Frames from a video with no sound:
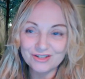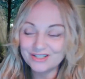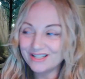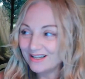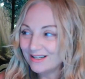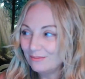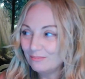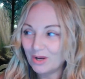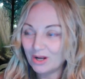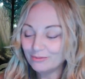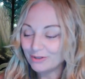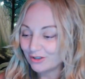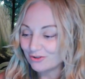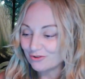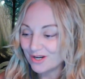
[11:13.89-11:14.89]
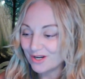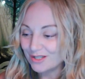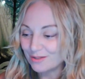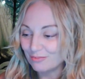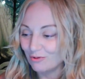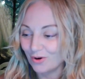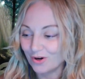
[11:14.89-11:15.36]
taking public
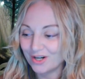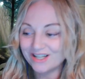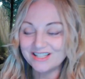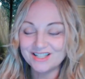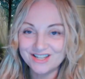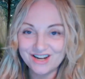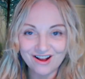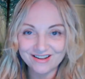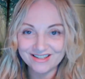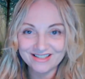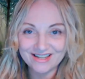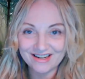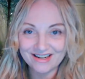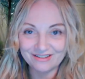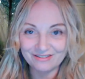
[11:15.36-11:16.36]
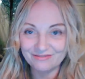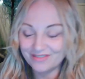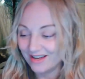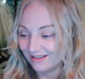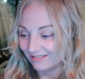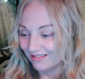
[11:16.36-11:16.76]
transport is not a negative thing,